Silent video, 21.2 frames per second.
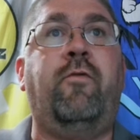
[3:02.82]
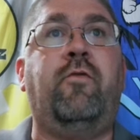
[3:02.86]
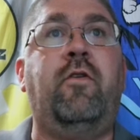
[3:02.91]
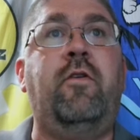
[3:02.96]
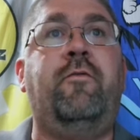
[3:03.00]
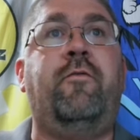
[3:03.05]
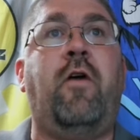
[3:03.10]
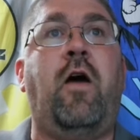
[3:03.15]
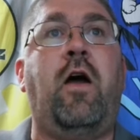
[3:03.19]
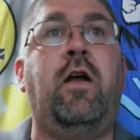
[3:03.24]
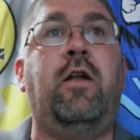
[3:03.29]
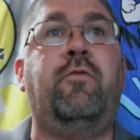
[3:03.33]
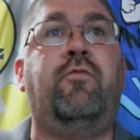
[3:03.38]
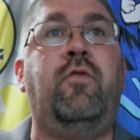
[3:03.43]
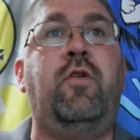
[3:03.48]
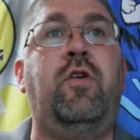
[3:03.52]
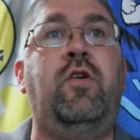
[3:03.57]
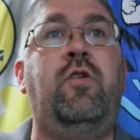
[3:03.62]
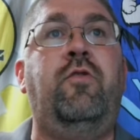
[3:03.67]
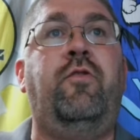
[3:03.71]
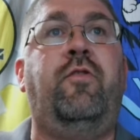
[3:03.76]
fine if we
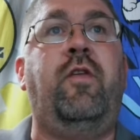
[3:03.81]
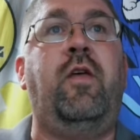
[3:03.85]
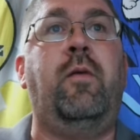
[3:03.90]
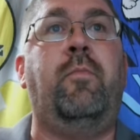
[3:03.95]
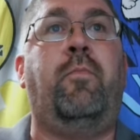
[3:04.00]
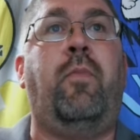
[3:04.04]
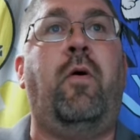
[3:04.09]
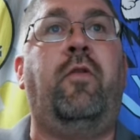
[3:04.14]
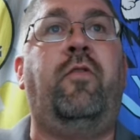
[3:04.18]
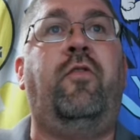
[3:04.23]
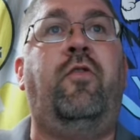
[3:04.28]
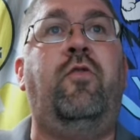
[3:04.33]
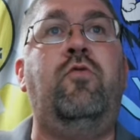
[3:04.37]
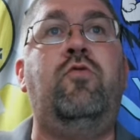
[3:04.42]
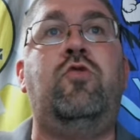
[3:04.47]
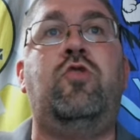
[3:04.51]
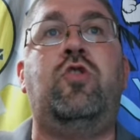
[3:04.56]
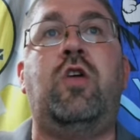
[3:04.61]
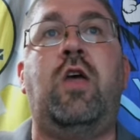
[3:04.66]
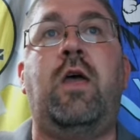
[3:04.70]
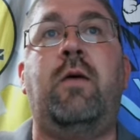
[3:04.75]
use the Ubuntu
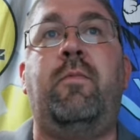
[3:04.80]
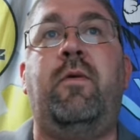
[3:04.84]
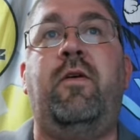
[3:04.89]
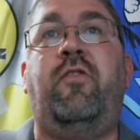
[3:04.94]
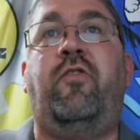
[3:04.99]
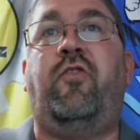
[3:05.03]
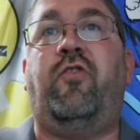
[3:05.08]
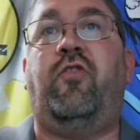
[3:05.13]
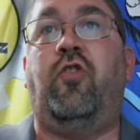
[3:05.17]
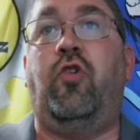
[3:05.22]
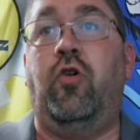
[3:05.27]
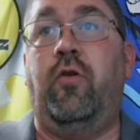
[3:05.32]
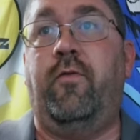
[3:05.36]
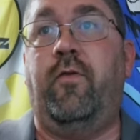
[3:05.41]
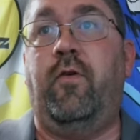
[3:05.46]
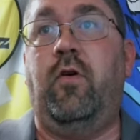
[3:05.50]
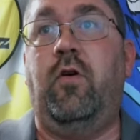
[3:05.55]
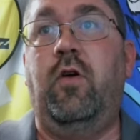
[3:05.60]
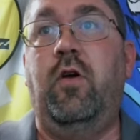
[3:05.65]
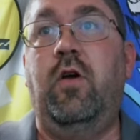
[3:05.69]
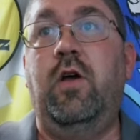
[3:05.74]
Jammy server.
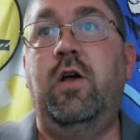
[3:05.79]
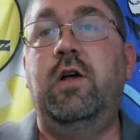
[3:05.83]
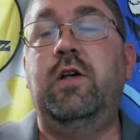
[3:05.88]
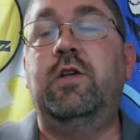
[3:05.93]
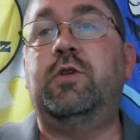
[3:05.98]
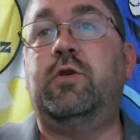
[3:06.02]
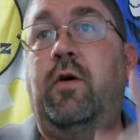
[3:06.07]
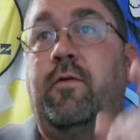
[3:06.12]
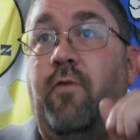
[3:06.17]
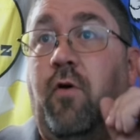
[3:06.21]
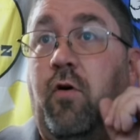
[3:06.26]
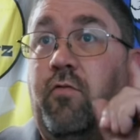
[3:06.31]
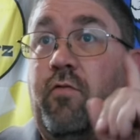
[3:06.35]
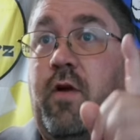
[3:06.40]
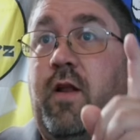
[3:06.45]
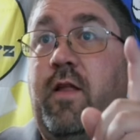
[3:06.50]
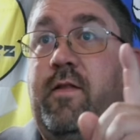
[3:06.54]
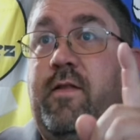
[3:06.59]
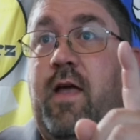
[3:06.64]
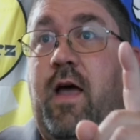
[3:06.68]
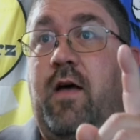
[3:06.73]
So I've already
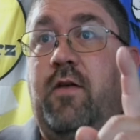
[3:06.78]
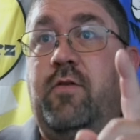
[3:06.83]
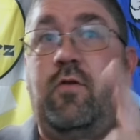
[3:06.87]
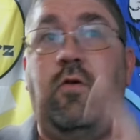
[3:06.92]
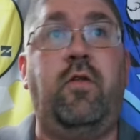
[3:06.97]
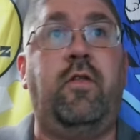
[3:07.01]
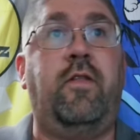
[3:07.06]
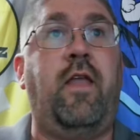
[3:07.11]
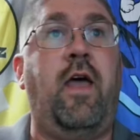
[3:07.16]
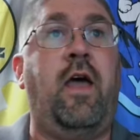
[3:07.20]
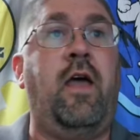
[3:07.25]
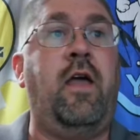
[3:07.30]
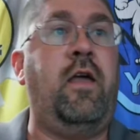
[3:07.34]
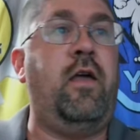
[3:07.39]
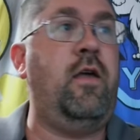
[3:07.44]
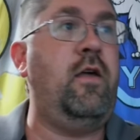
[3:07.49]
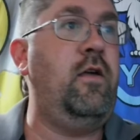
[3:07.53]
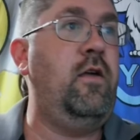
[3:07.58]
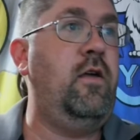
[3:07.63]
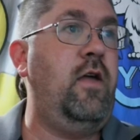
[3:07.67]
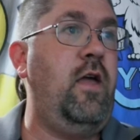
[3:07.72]
downloaded that,
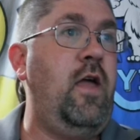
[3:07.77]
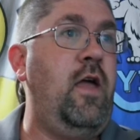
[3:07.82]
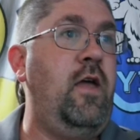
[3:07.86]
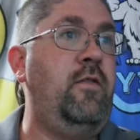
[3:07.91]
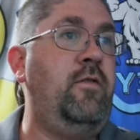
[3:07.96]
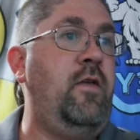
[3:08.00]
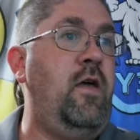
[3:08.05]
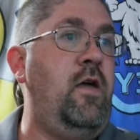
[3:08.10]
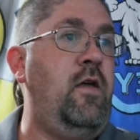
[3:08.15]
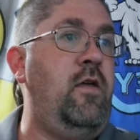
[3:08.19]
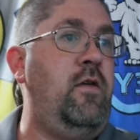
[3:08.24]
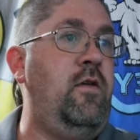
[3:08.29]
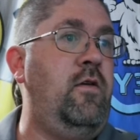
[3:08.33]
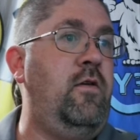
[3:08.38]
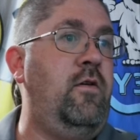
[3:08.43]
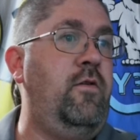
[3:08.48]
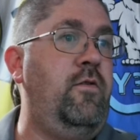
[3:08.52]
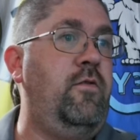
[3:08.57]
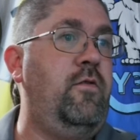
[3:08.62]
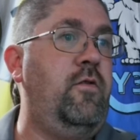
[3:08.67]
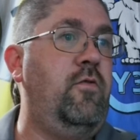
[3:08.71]
and that is